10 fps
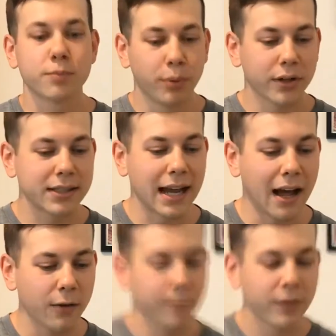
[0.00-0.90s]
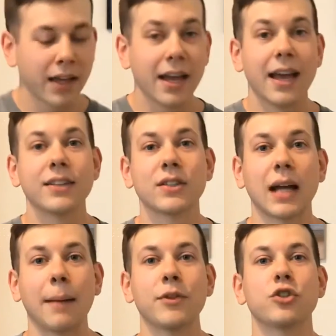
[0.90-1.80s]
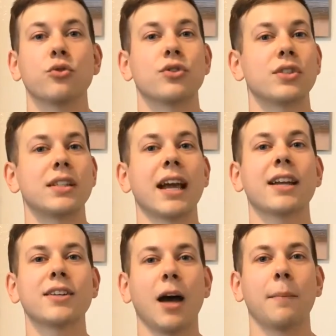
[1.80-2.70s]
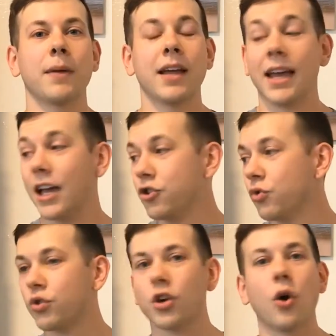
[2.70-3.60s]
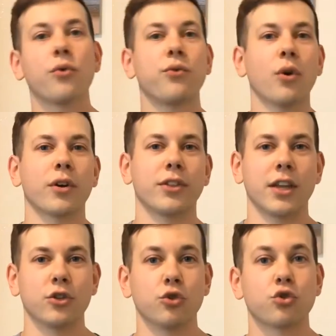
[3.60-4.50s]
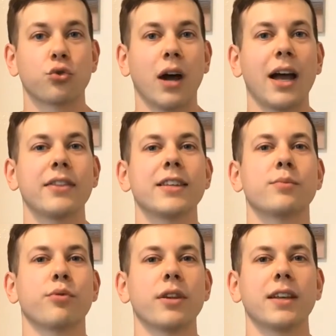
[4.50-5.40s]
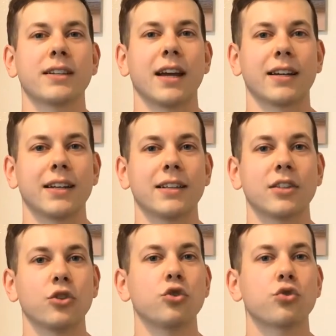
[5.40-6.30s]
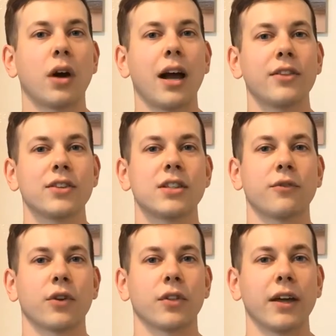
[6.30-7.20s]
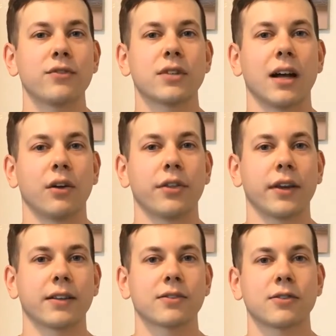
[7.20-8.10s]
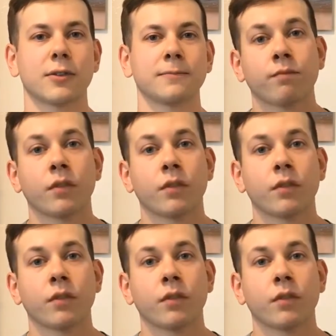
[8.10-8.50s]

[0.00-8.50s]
this book down is the time that you stand up and you go forth and you try these breathing techniques and you try these different lifestyle things.